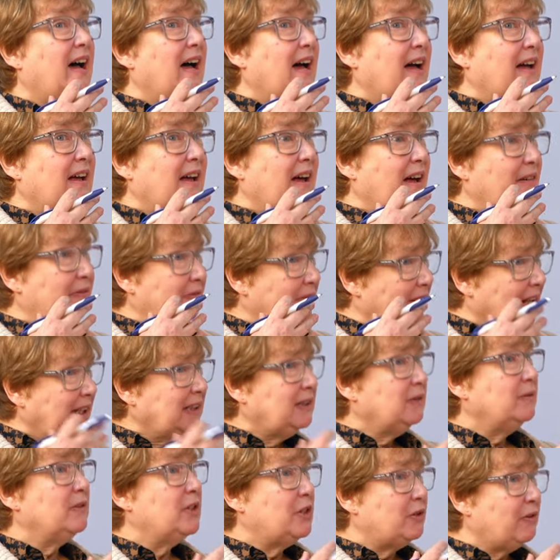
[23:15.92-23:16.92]
ha-
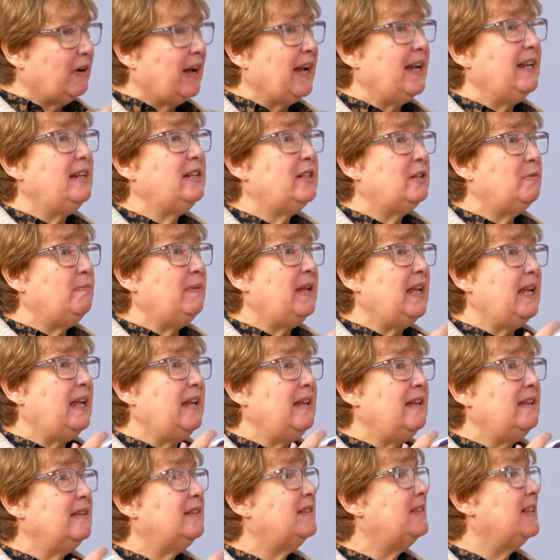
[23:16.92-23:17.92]
felt it was right to
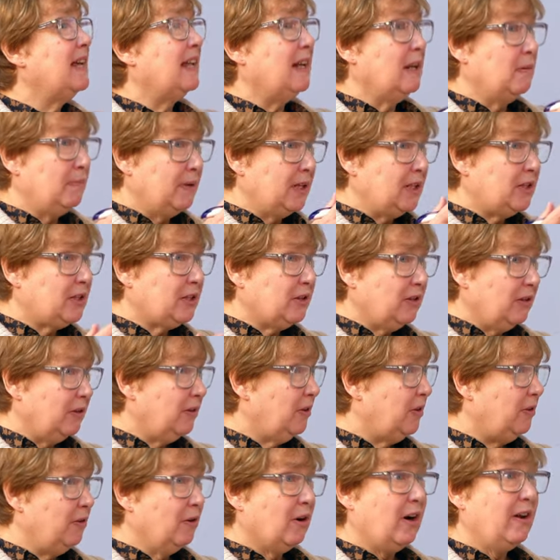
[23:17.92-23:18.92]
be celibate
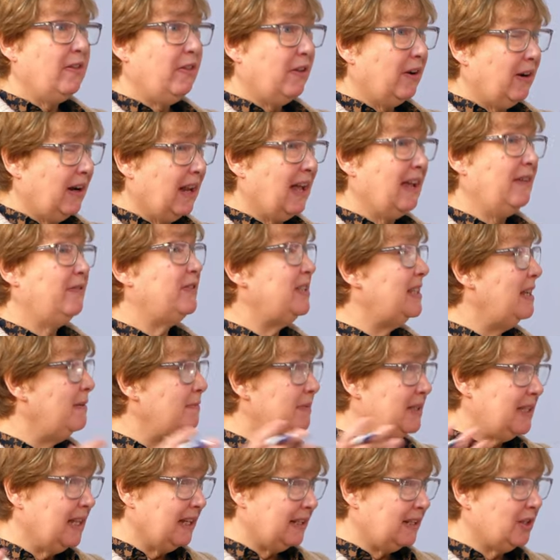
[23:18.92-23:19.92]
throughout their life,
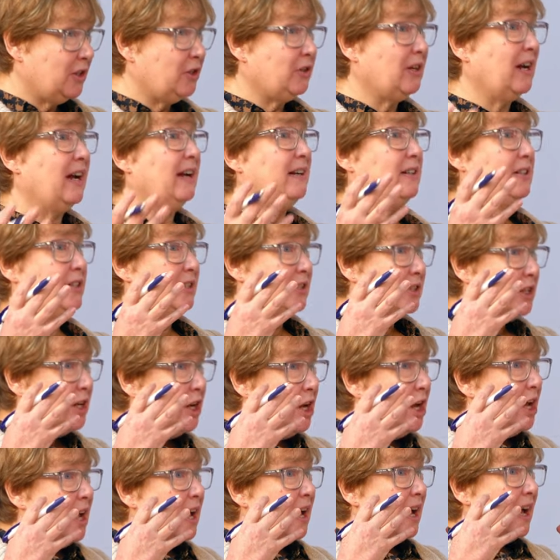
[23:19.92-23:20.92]
same sex attracted,
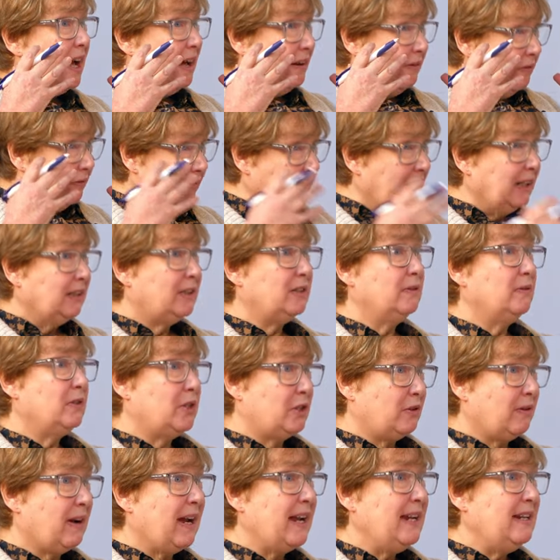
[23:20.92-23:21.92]
and felt it
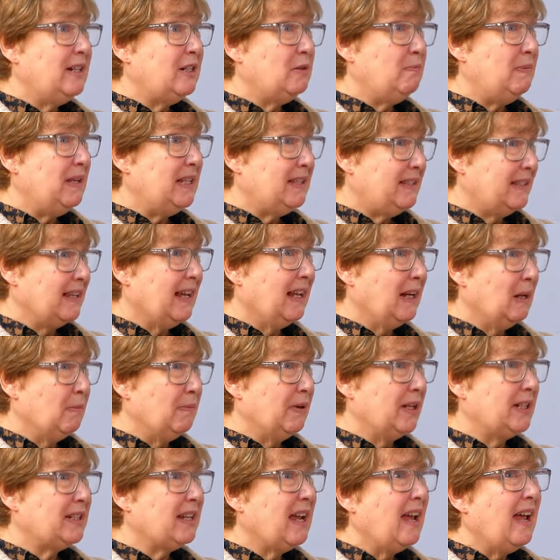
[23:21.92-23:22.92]
was right to be
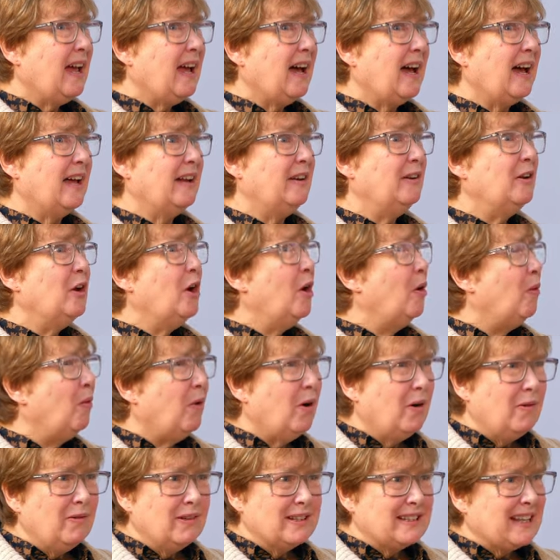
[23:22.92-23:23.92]
celibate. And
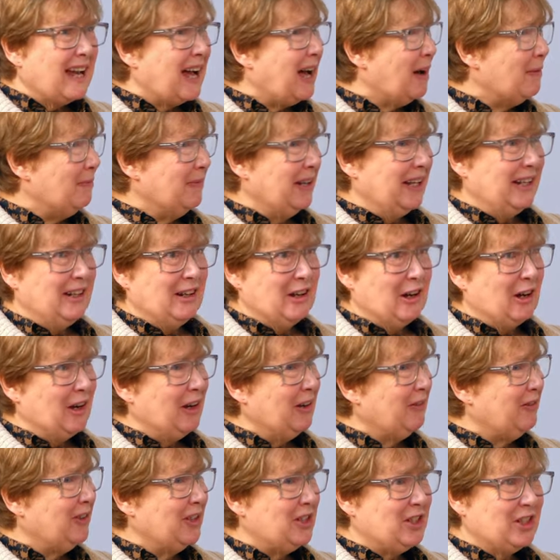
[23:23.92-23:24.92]
what was happening
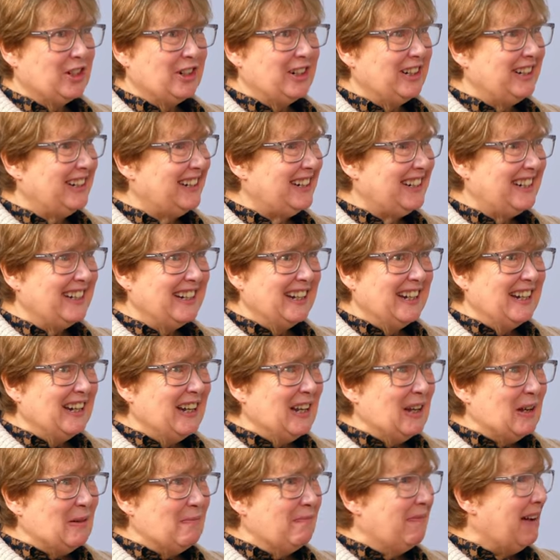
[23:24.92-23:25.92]
now if the church
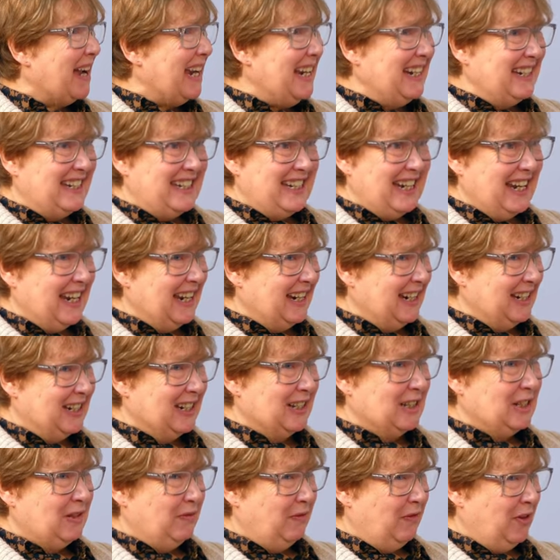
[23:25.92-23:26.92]
might
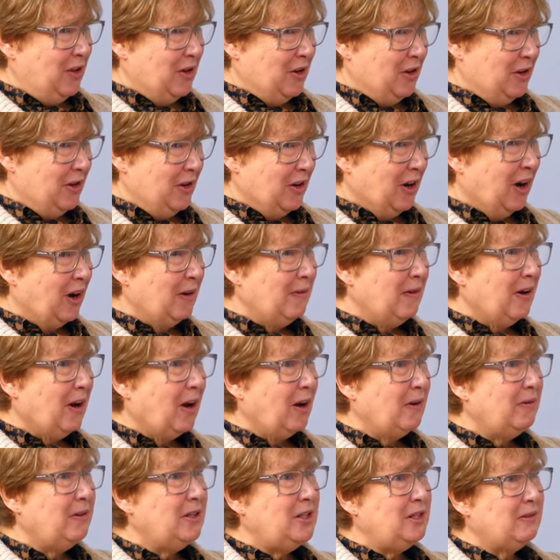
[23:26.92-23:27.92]
change its view? How,
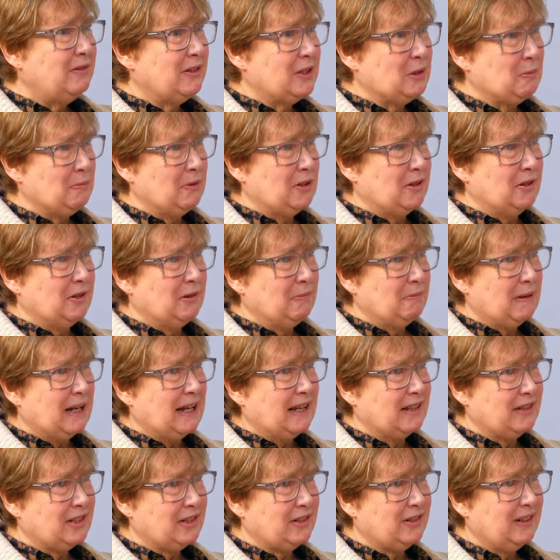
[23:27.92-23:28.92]
how would you respond
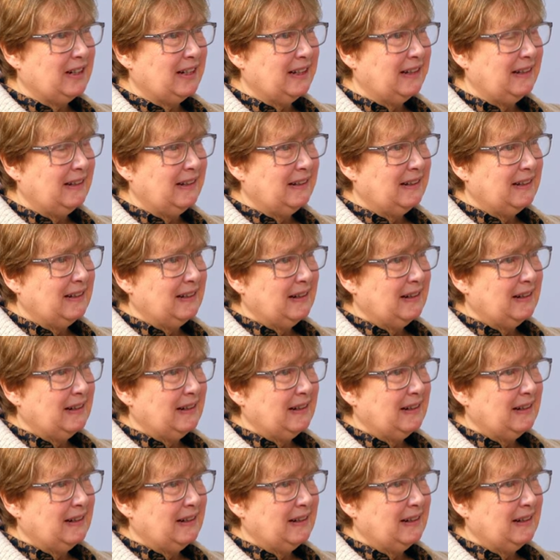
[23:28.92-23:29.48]
pastorally?